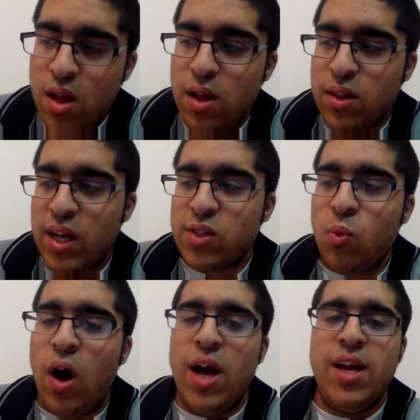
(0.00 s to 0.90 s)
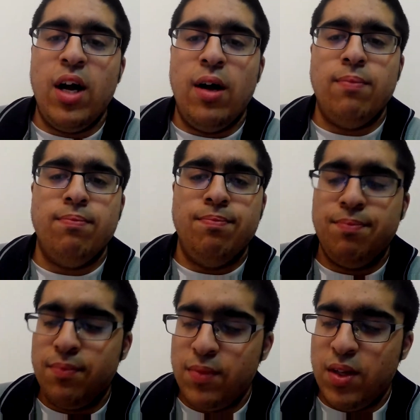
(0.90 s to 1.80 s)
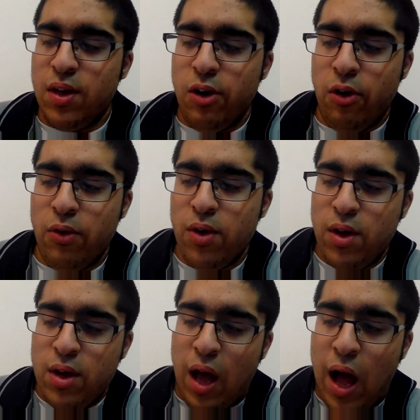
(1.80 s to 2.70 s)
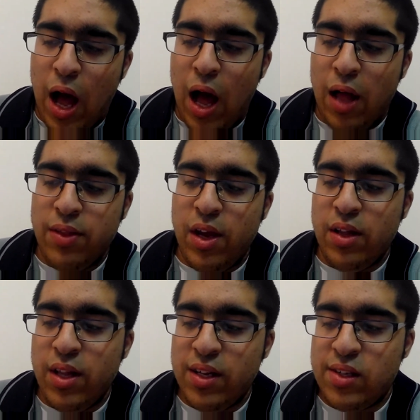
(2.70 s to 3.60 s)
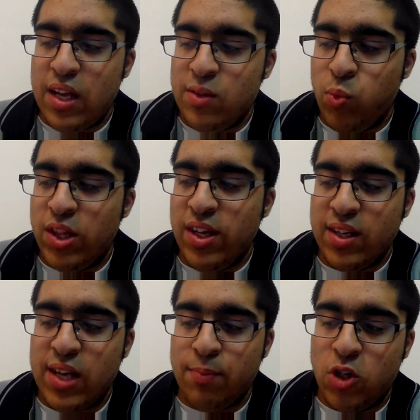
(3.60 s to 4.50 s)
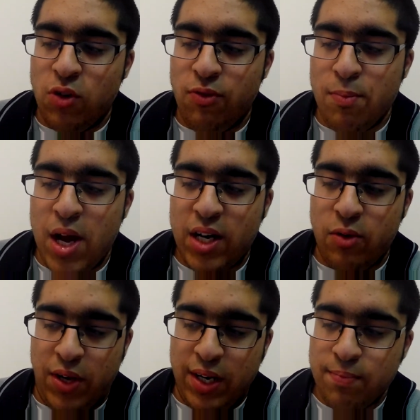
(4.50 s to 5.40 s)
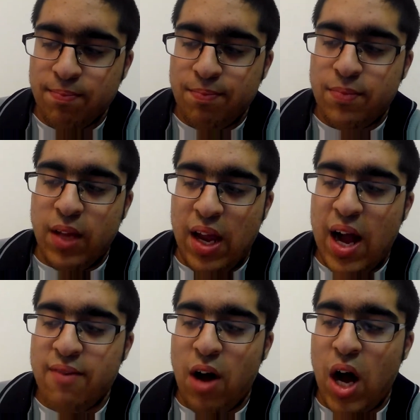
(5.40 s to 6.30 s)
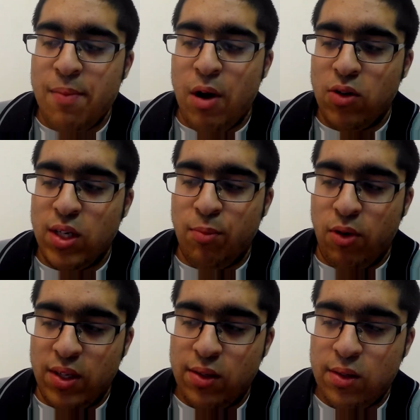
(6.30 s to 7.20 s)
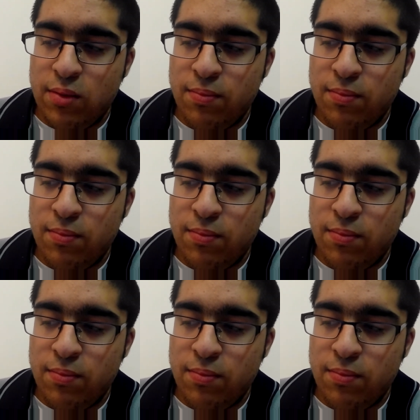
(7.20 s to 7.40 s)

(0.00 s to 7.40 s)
that's why it says with the exception for mercury, they have high melting points.